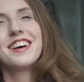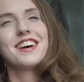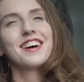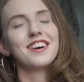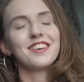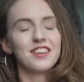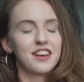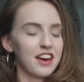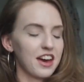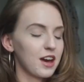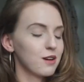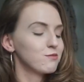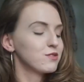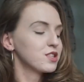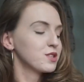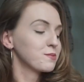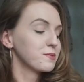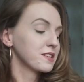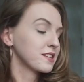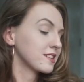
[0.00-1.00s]
Okay, I'm
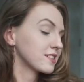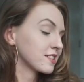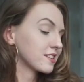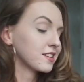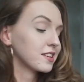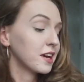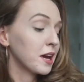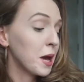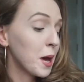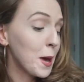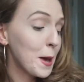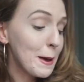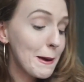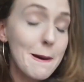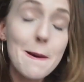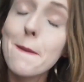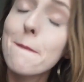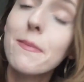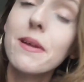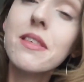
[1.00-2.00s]
just being silly.
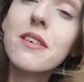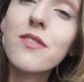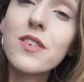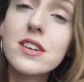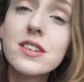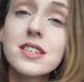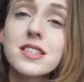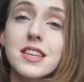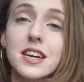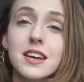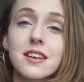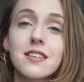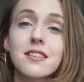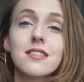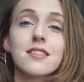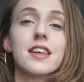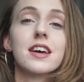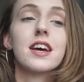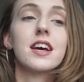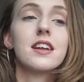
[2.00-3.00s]
But the first thing
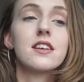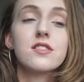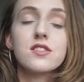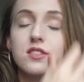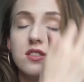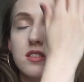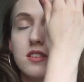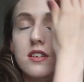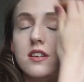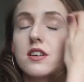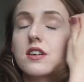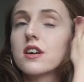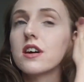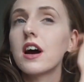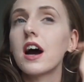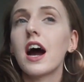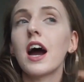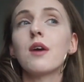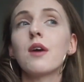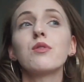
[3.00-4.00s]
that
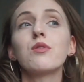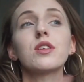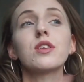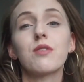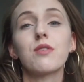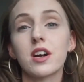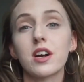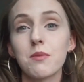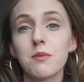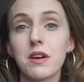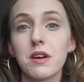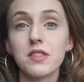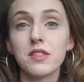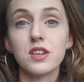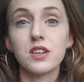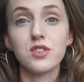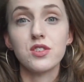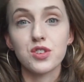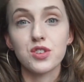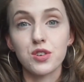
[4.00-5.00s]
I really recommend that
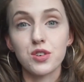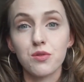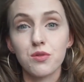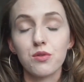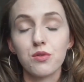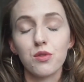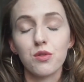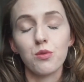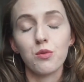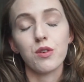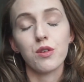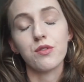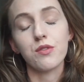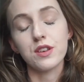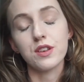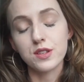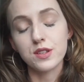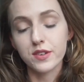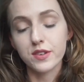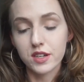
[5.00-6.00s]
you do with
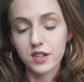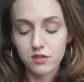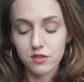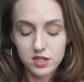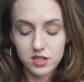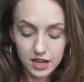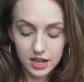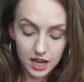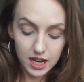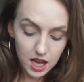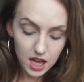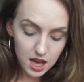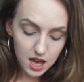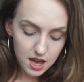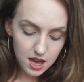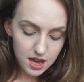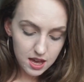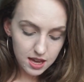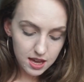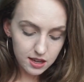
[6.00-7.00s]
this video today
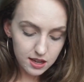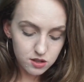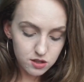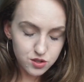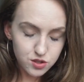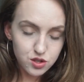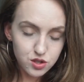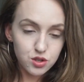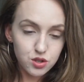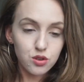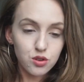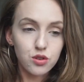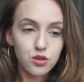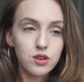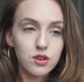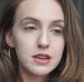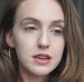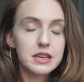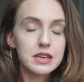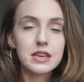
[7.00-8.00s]
is to
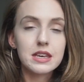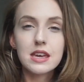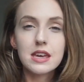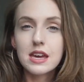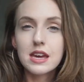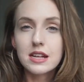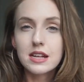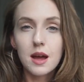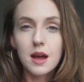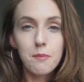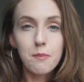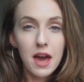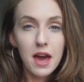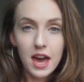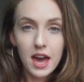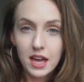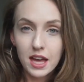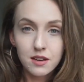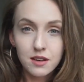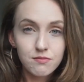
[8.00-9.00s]
get a
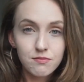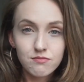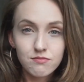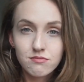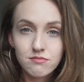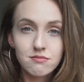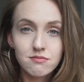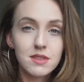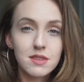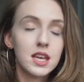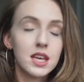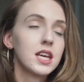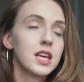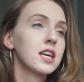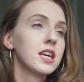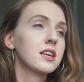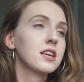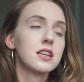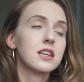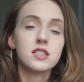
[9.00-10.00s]
pen,
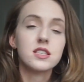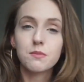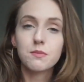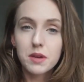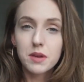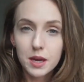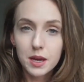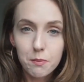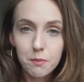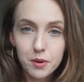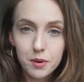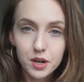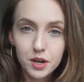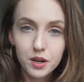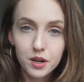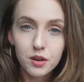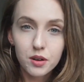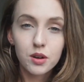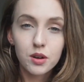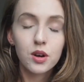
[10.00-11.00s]
get some
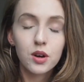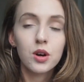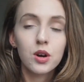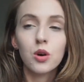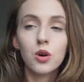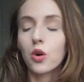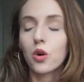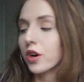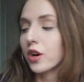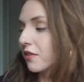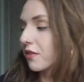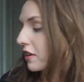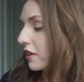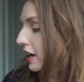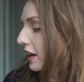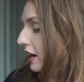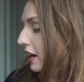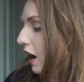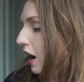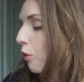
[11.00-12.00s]
paper, or even
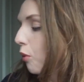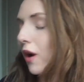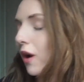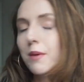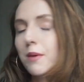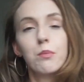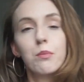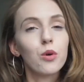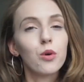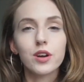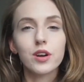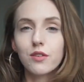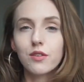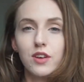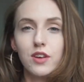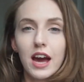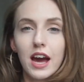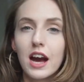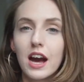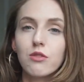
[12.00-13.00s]
get a whiteboard if
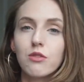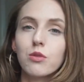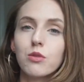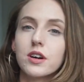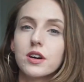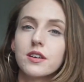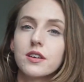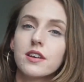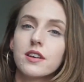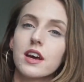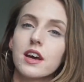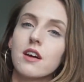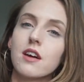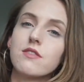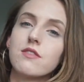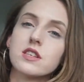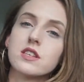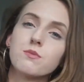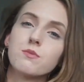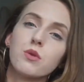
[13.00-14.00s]
you have one. I have
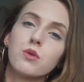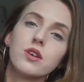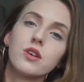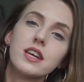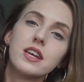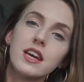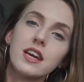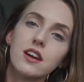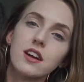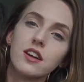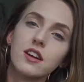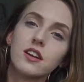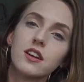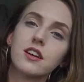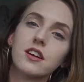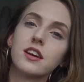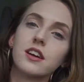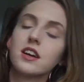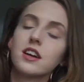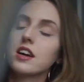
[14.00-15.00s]
this board here.